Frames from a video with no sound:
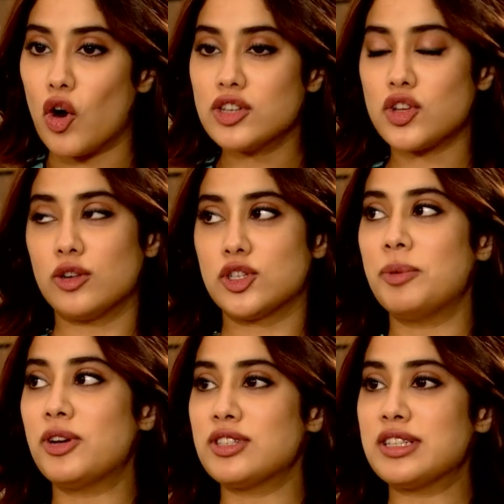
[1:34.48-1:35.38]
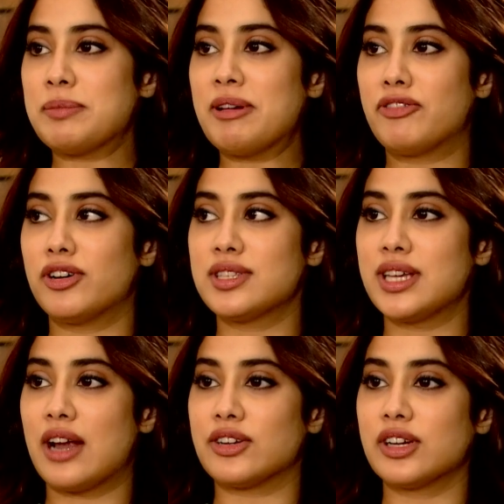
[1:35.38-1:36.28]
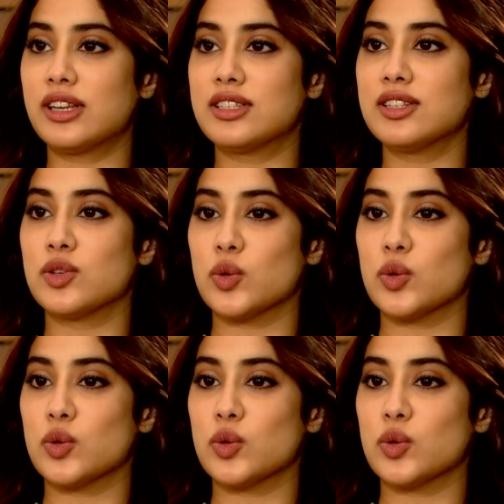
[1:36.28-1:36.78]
course, also because it's my first theatrical since